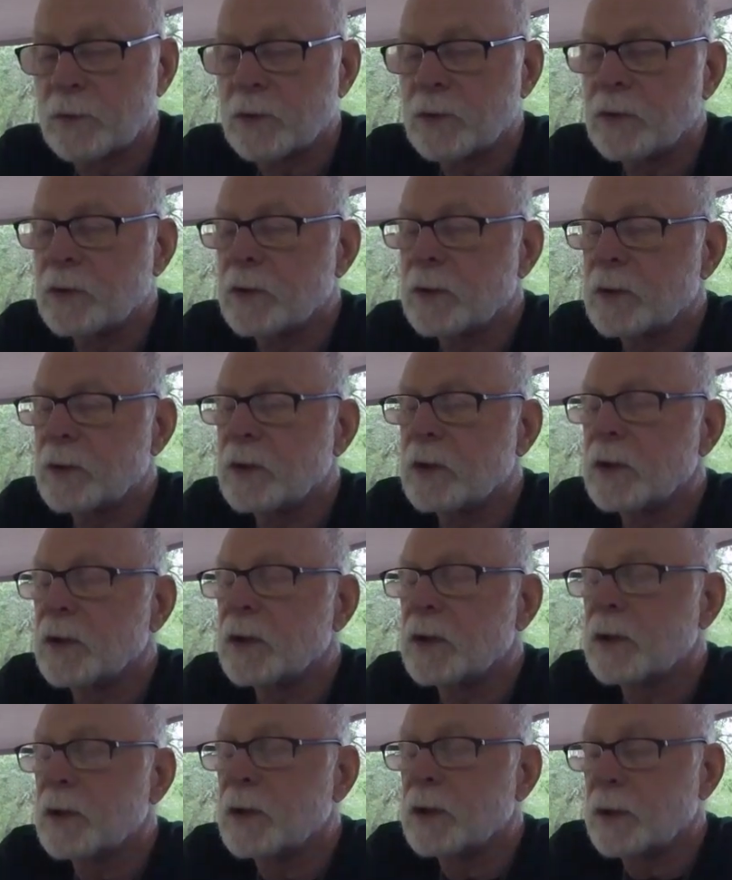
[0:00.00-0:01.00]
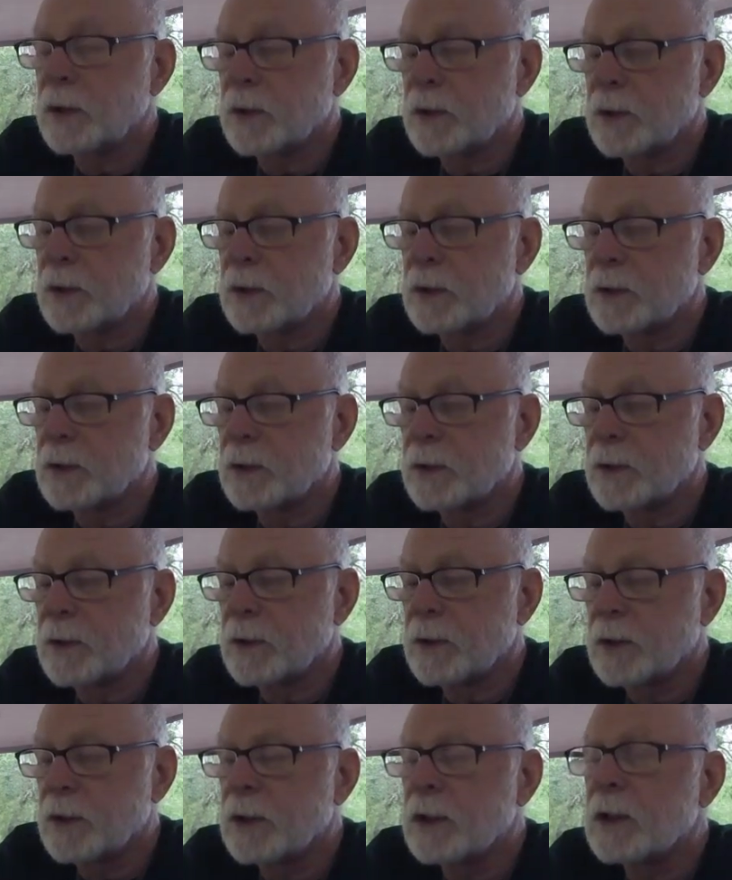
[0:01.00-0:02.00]

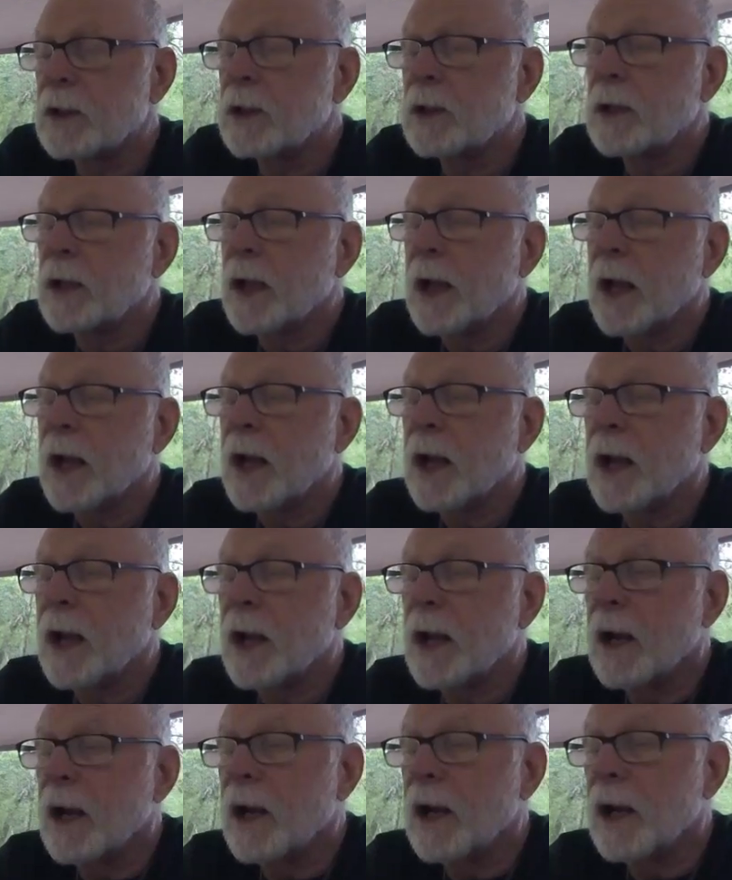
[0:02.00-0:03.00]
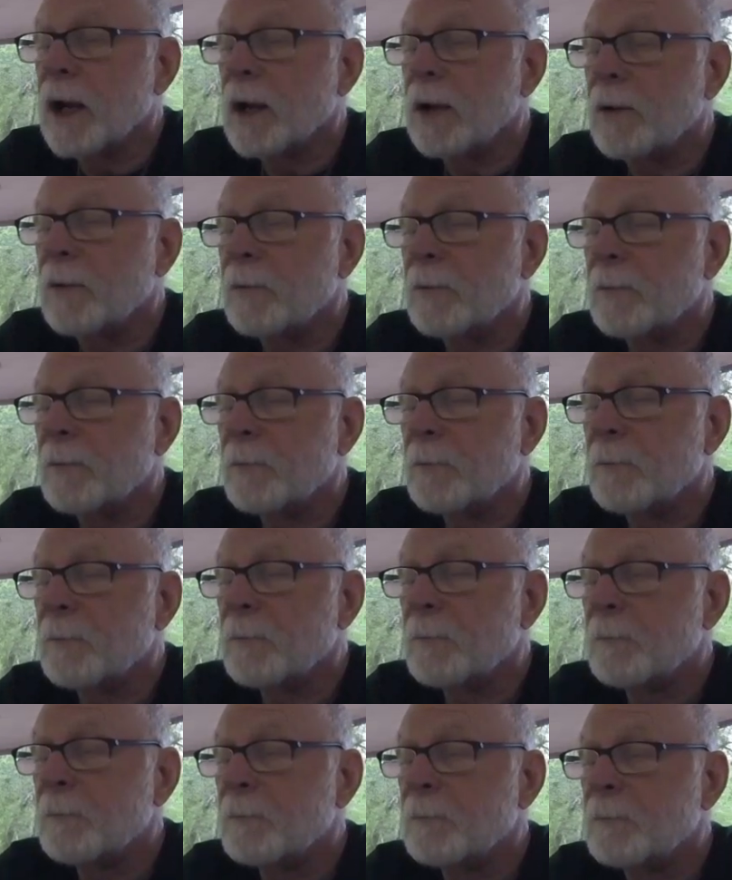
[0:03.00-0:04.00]

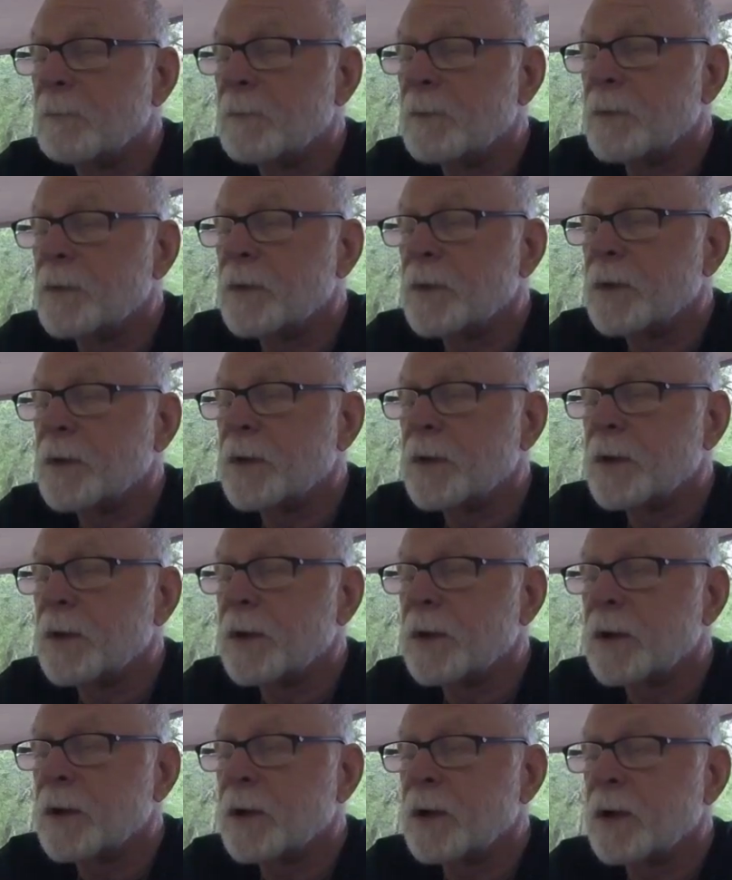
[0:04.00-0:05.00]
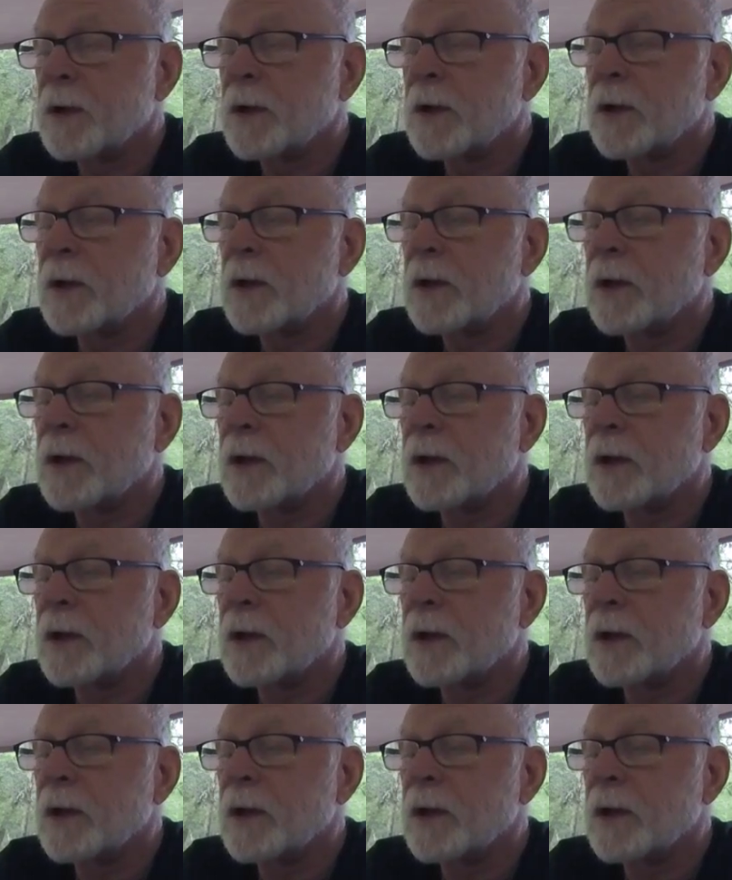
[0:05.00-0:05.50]
No one is speaking in this clip.